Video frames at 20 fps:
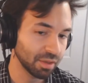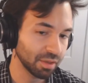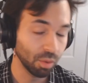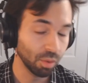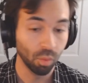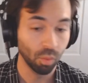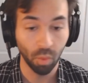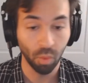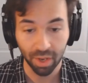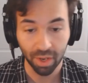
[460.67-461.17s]

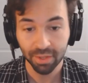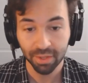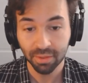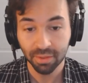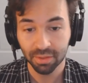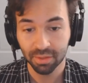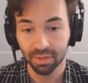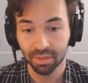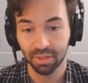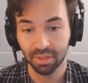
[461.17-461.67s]
One,
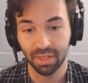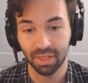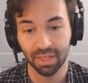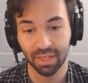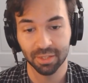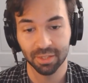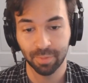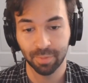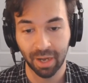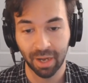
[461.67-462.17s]
it is
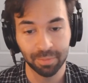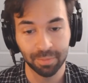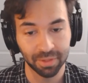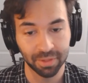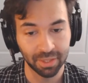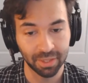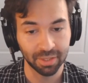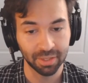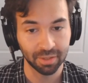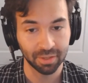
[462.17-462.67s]

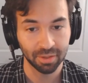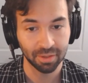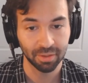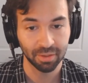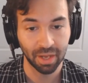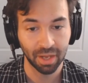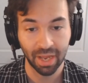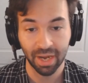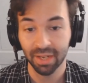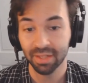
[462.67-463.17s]
populated
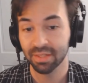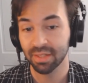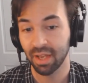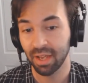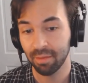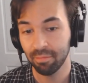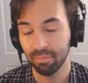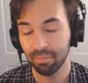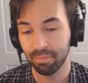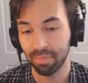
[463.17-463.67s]
ahead of
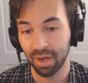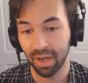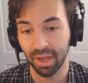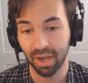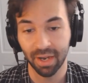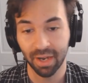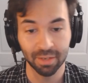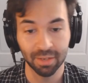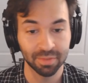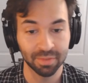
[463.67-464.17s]
time by
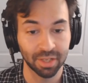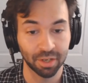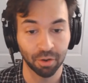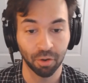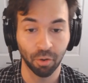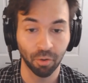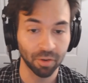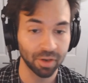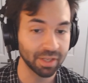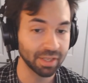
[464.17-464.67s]
items that are
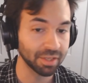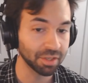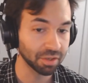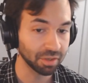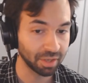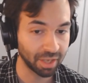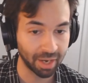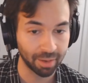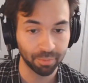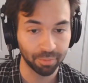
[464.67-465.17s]
already in your
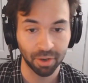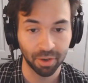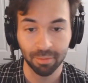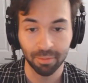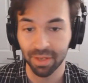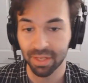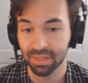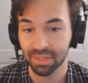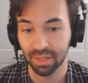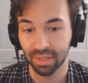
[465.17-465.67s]
library
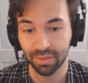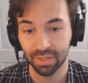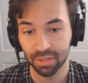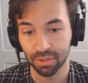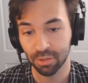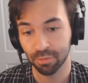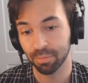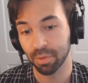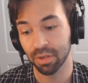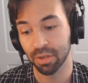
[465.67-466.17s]
based on things you
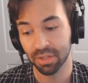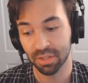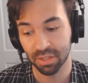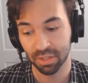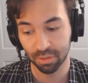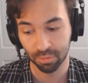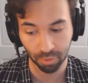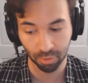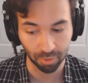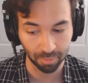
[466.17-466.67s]
purchased in the
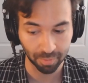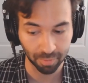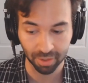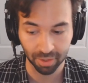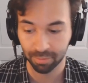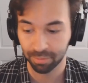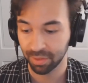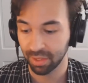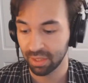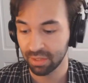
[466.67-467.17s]
Roll
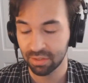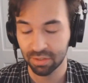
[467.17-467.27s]
Marketplace.